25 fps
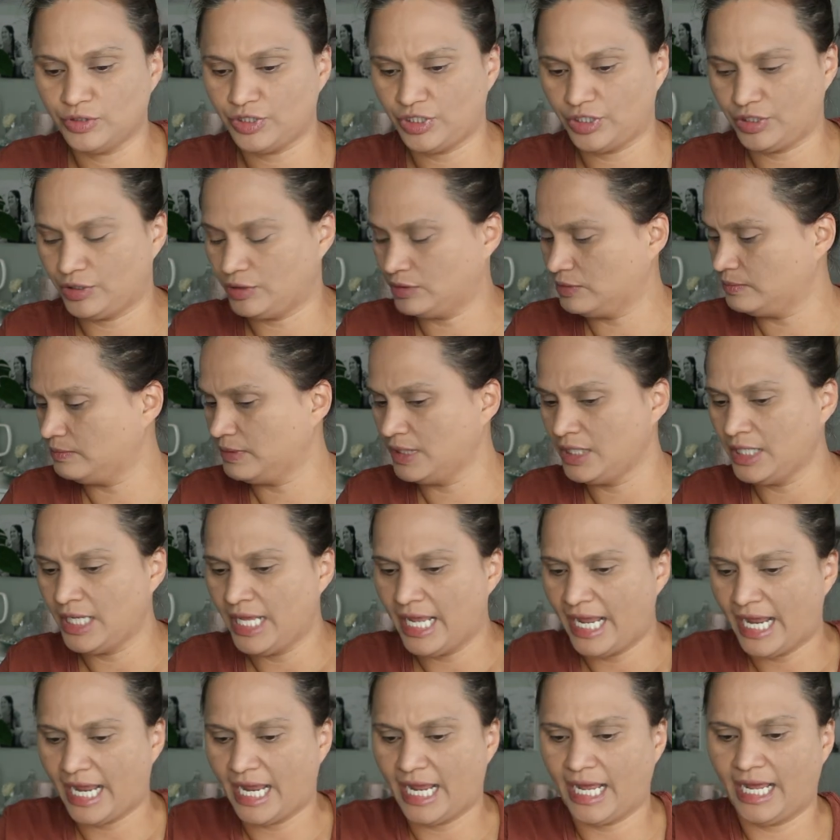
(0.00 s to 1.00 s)
cube,
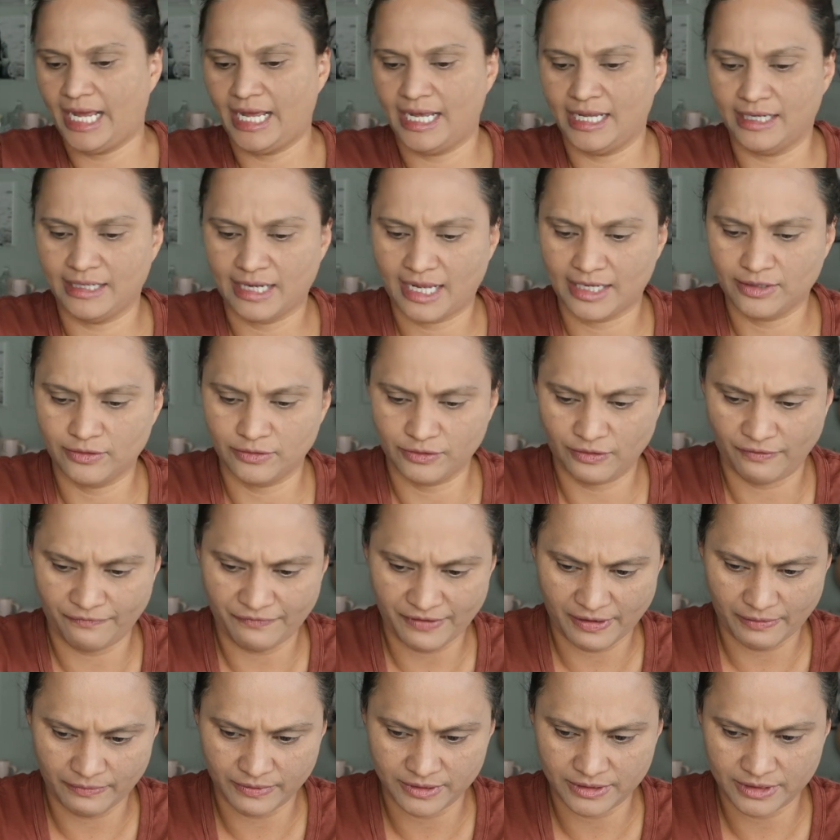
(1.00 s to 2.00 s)
and I don't know
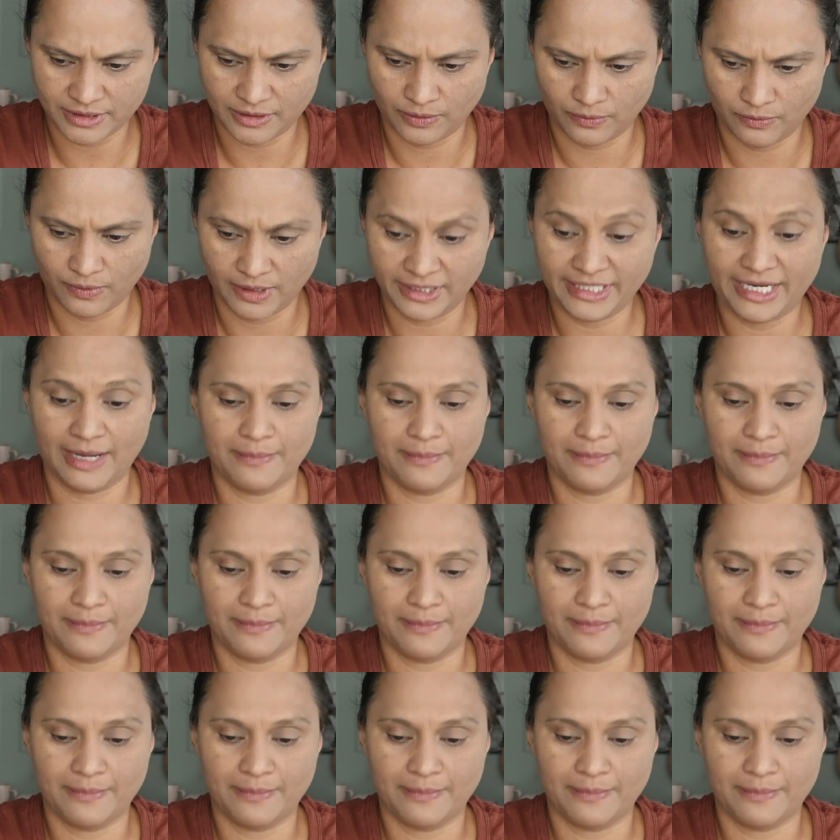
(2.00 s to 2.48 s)
if it was the one.